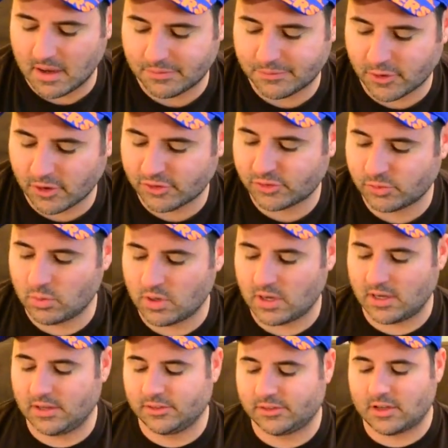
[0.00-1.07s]
Uh, first
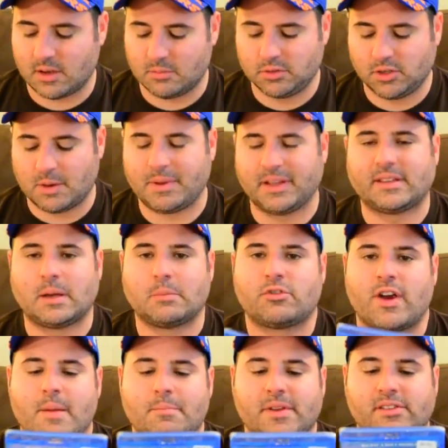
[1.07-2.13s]
was on Blu-ray. I picked up
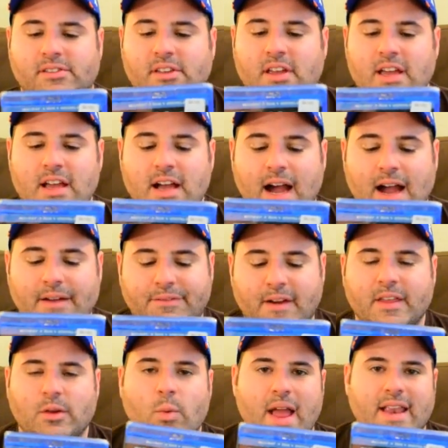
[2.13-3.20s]
Krampus. I
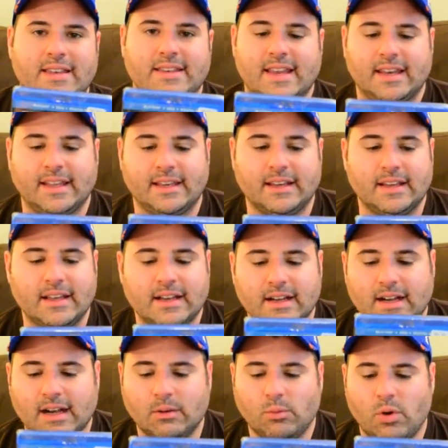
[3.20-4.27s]
finally went and did it.
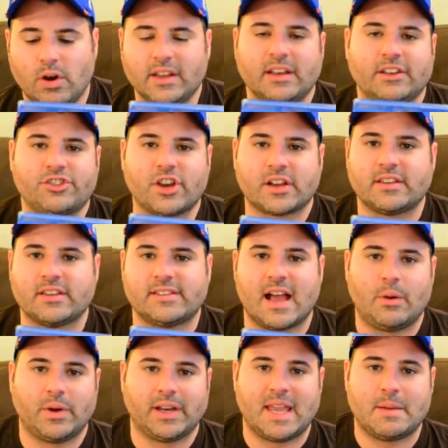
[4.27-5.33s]
Uh, I uh, wanted to check this
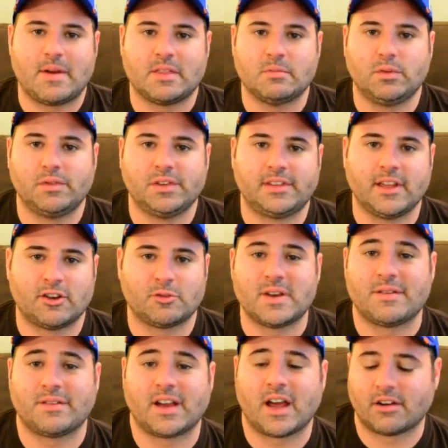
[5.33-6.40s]
out when it came out in the movie theaters,
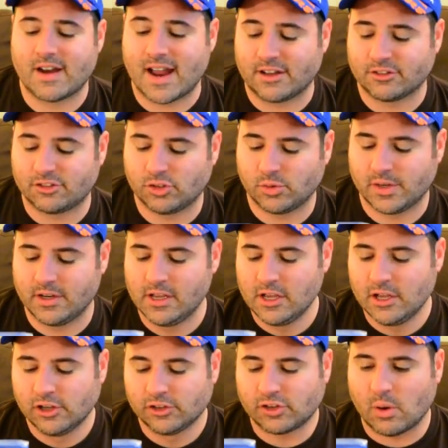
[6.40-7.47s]
but never got around to it.
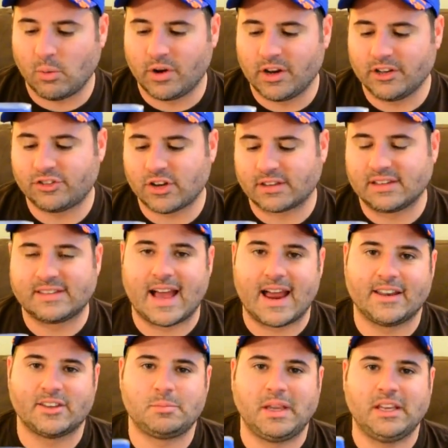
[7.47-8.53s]
So I want to check this
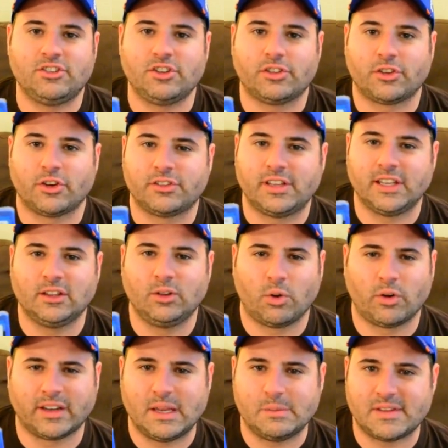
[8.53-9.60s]
out. It's PG-13.
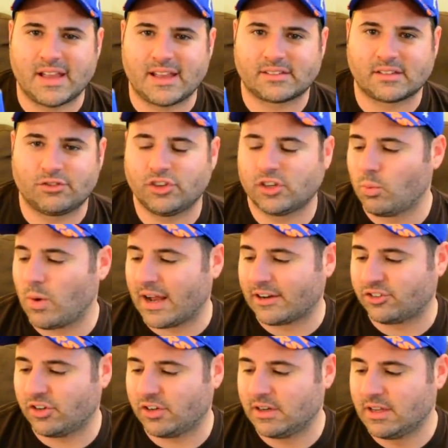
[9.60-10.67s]
Lauren keeps asking if she could
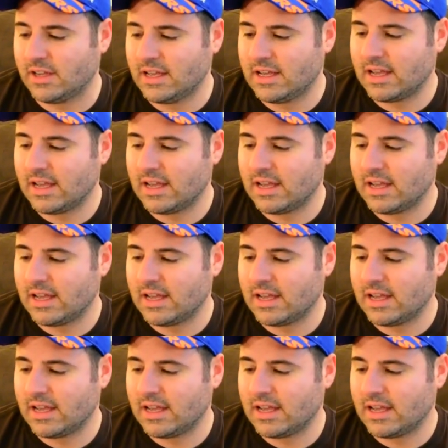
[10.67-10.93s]
watch it.